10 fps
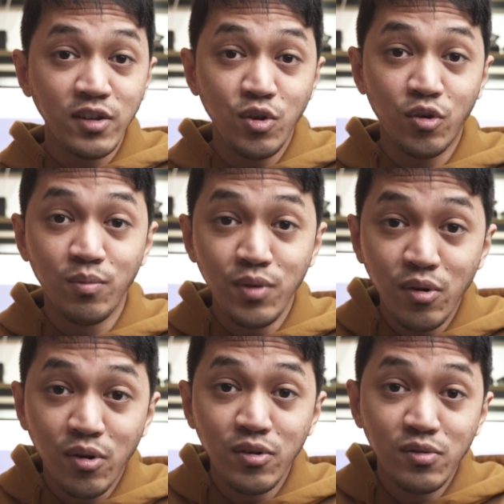into your
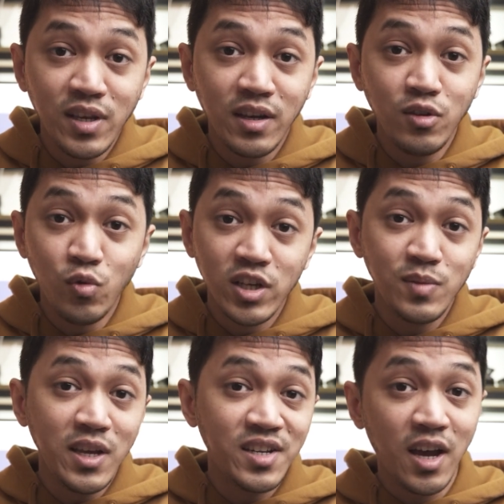computer using
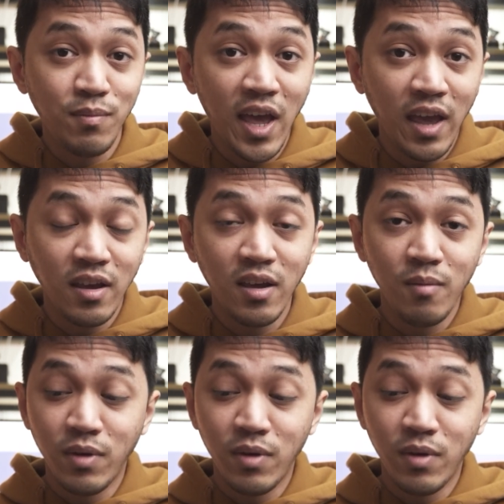USB type A,